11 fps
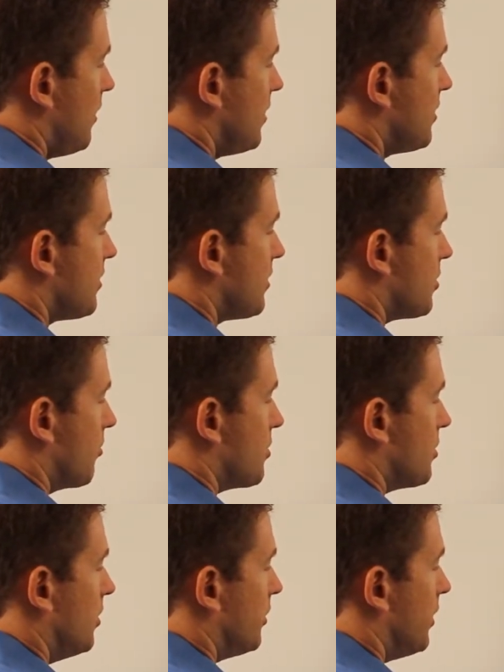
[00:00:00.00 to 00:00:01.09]
This is as a
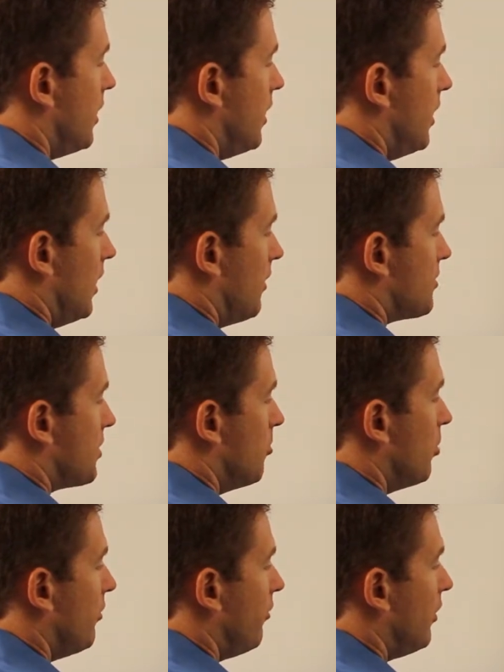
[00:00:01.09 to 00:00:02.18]
result of
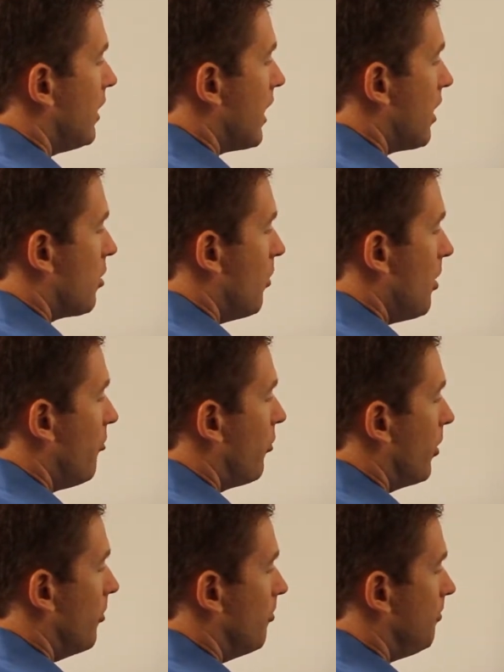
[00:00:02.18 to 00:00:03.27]
someone filling out a web
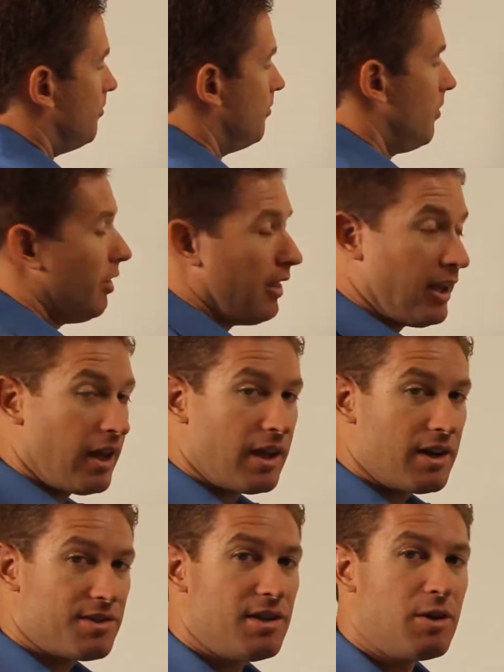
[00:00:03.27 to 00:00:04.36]
form. They can
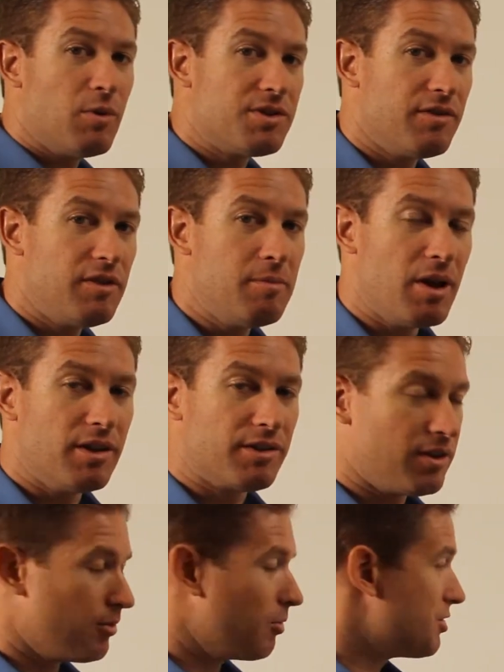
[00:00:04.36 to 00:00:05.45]
get a sequence of emails
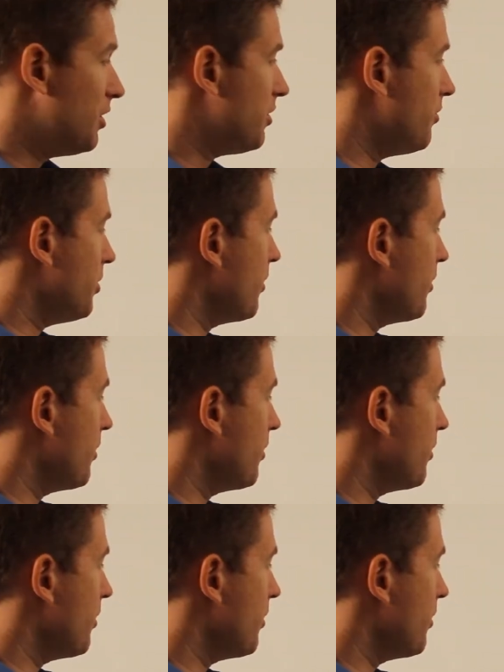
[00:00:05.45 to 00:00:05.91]
as a result of